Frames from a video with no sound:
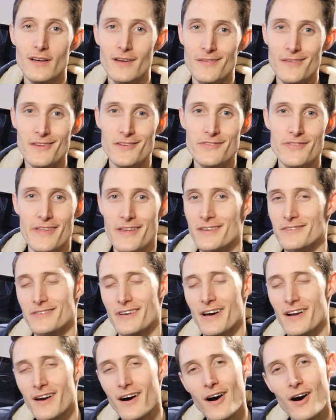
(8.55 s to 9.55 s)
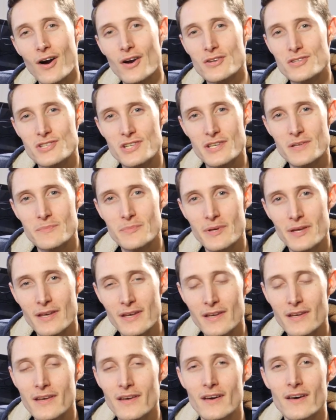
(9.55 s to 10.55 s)
This thing's got
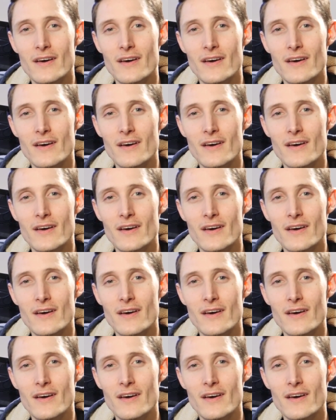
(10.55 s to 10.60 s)
RGB,